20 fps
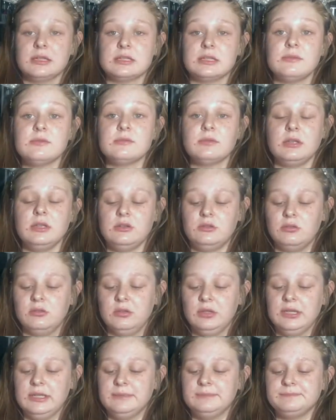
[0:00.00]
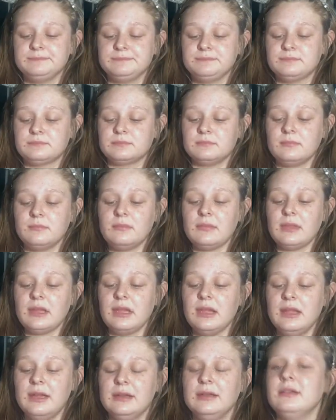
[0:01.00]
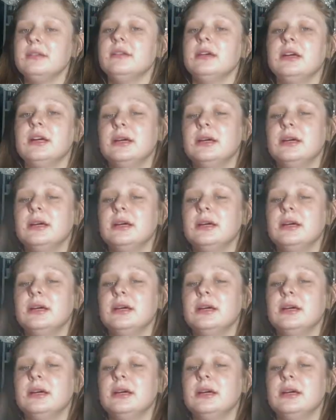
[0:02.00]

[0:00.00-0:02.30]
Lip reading: This stuff's really cooling, and